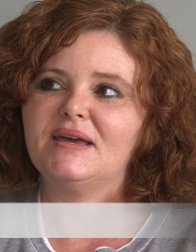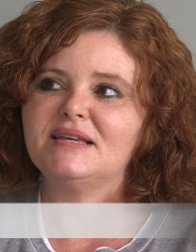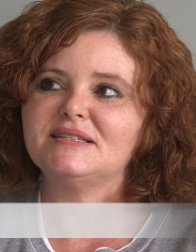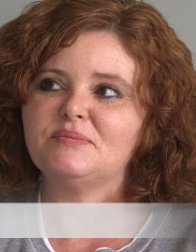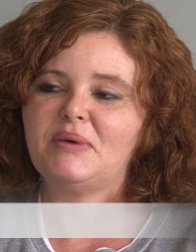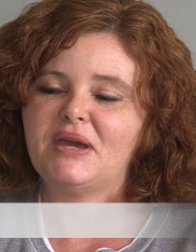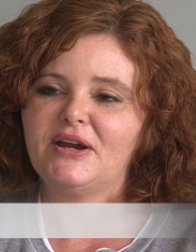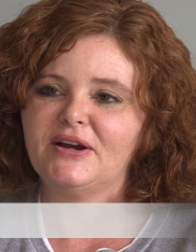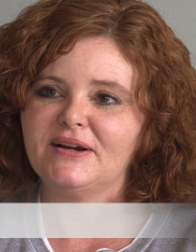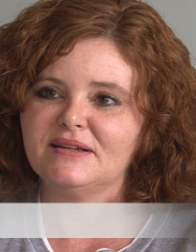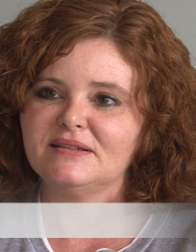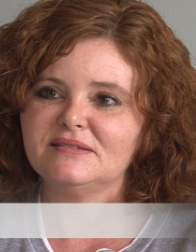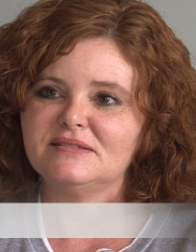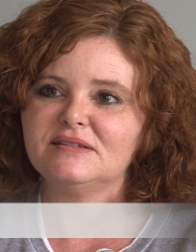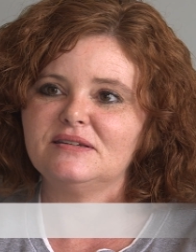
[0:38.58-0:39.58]
As a
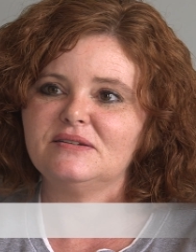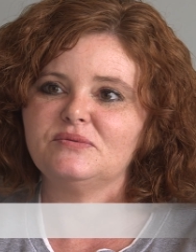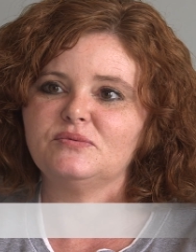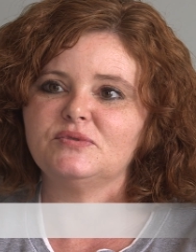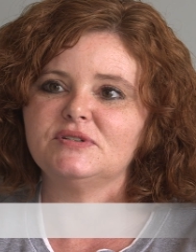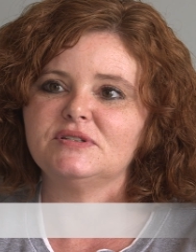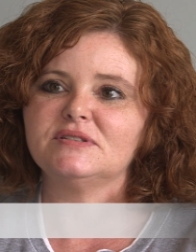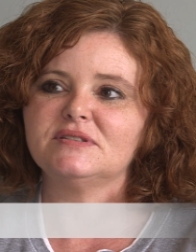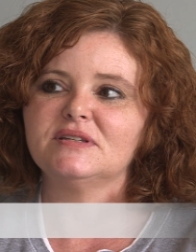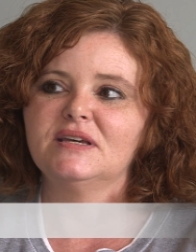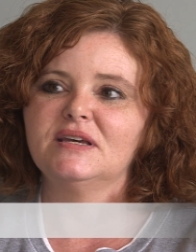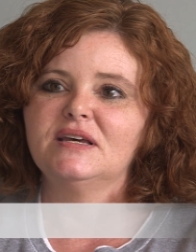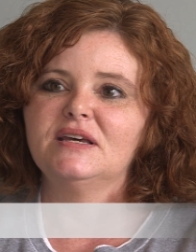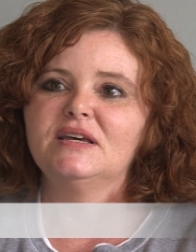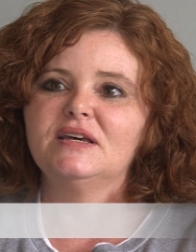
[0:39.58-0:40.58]
parent, it was
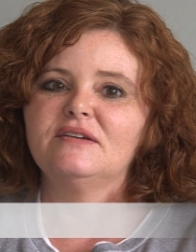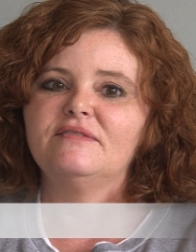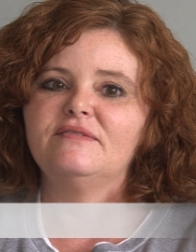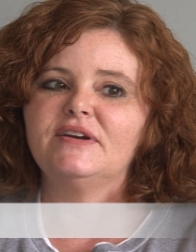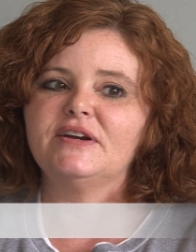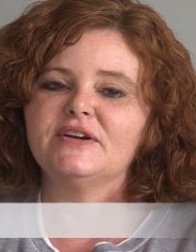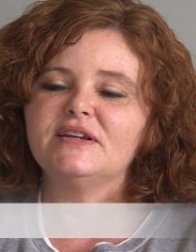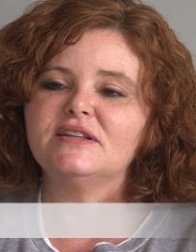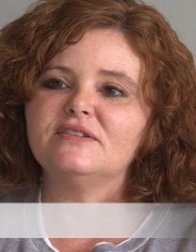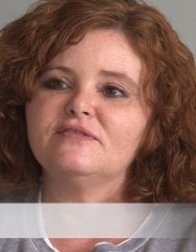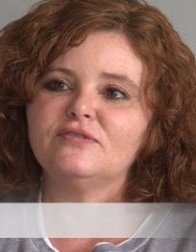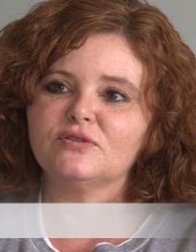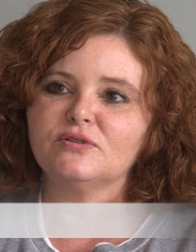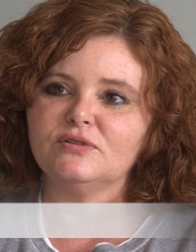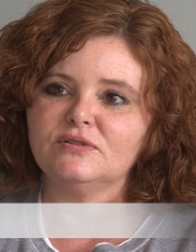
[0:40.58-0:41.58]
very
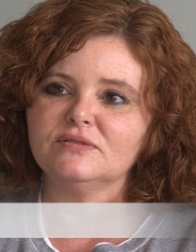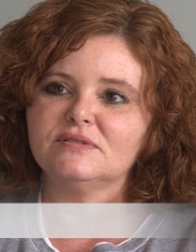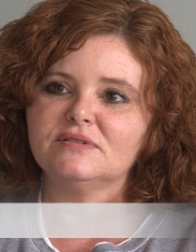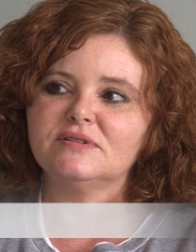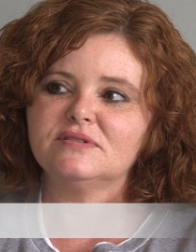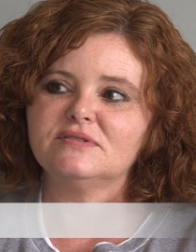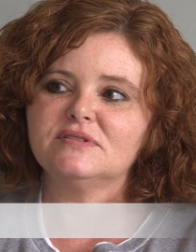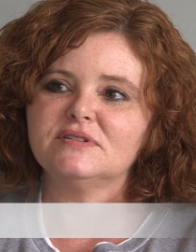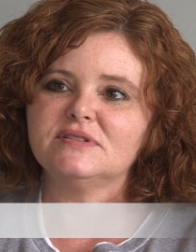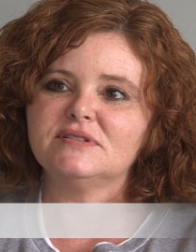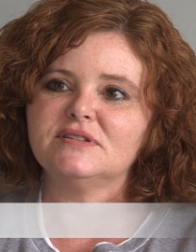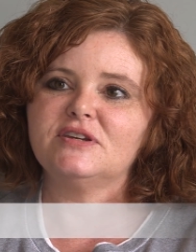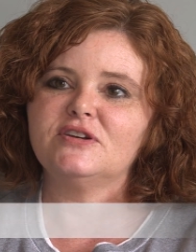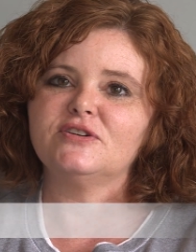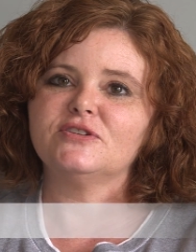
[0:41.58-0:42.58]
difficult to
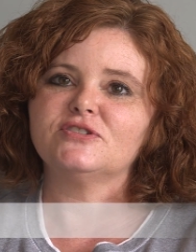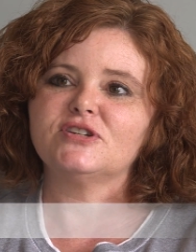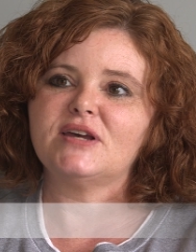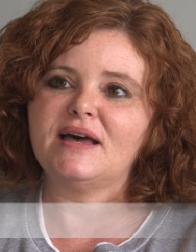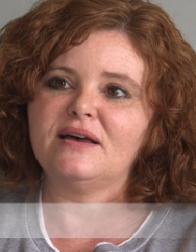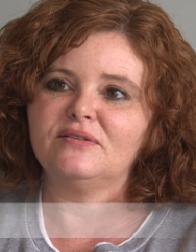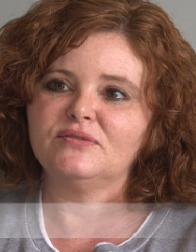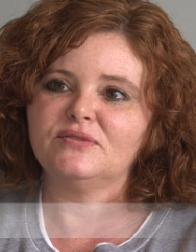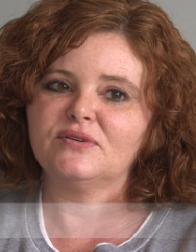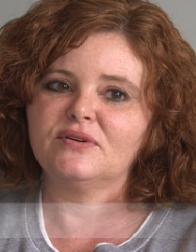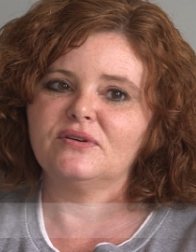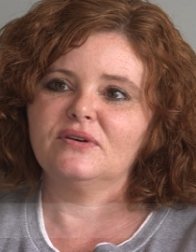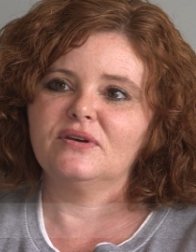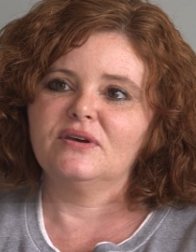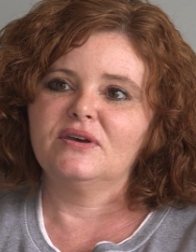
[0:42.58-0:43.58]
see your child
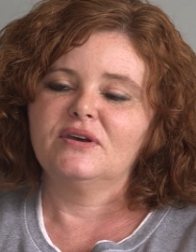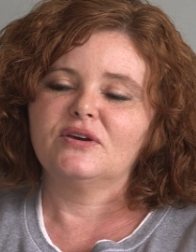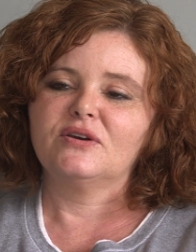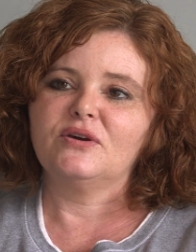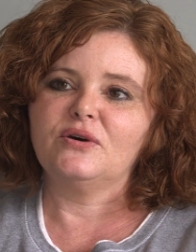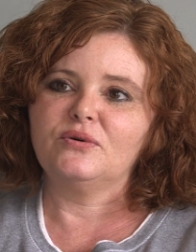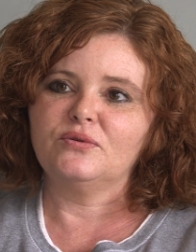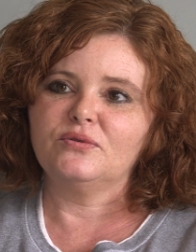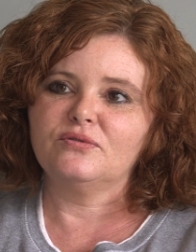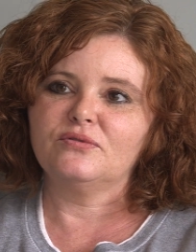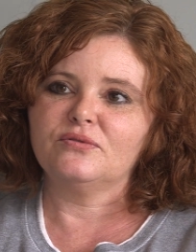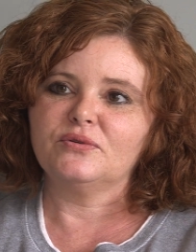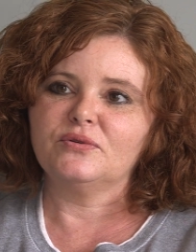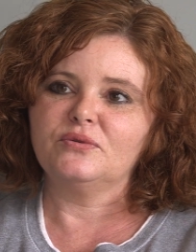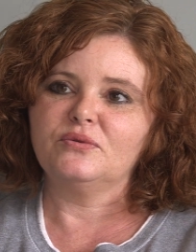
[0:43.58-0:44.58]
go
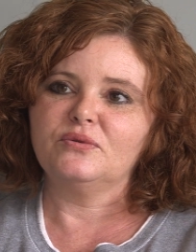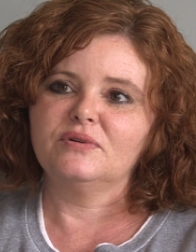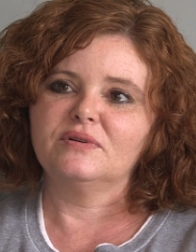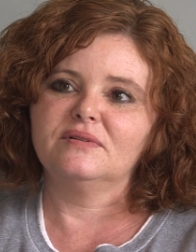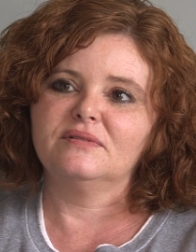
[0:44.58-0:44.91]
through